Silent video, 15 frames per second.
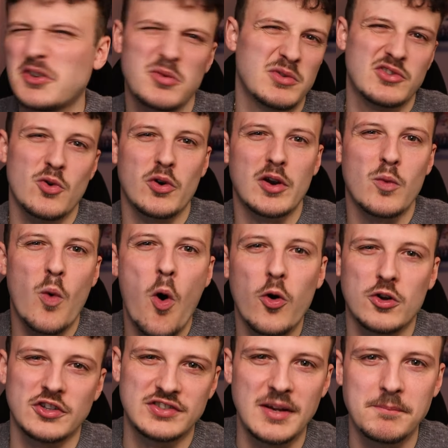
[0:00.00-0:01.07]
just wants to go on a
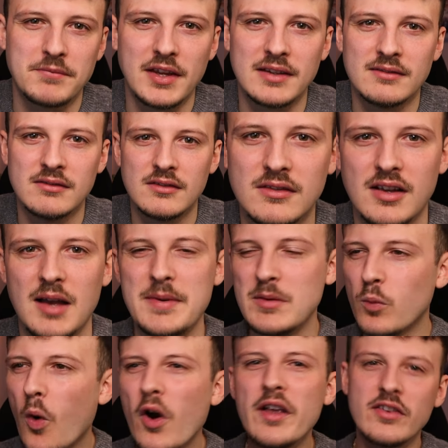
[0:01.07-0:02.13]
walk or something. I mean,
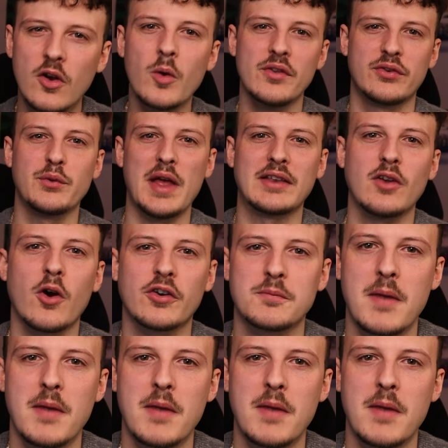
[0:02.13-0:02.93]
what is going through that dog's